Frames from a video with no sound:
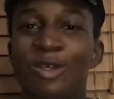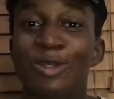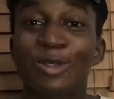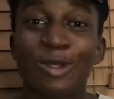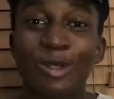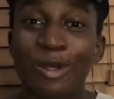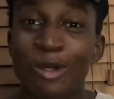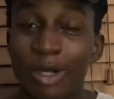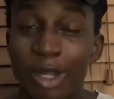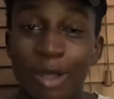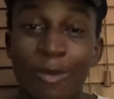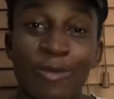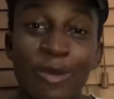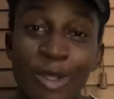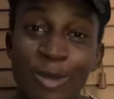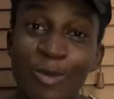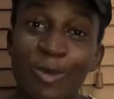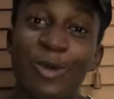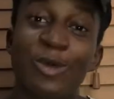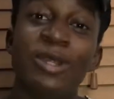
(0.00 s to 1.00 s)
just turn on
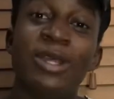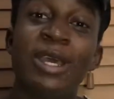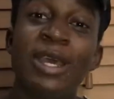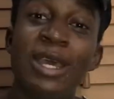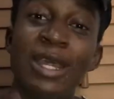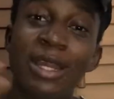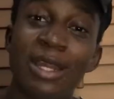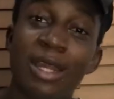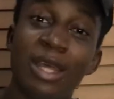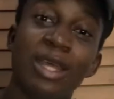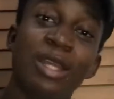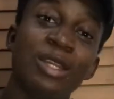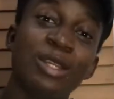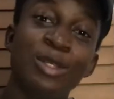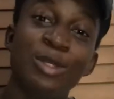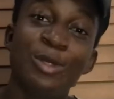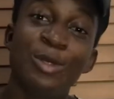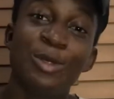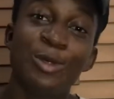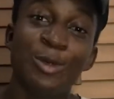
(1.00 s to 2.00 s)
airplane mode. Then
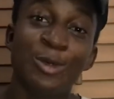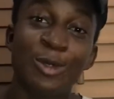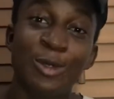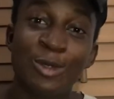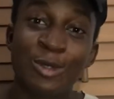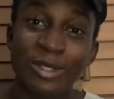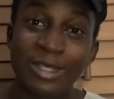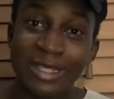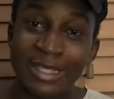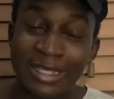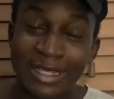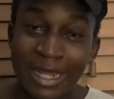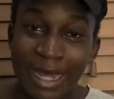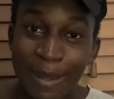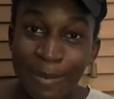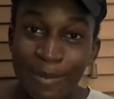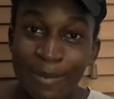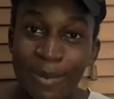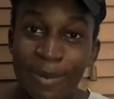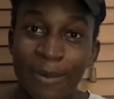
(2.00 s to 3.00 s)
you go to the
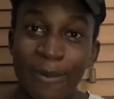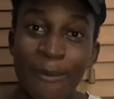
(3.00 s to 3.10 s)
snap,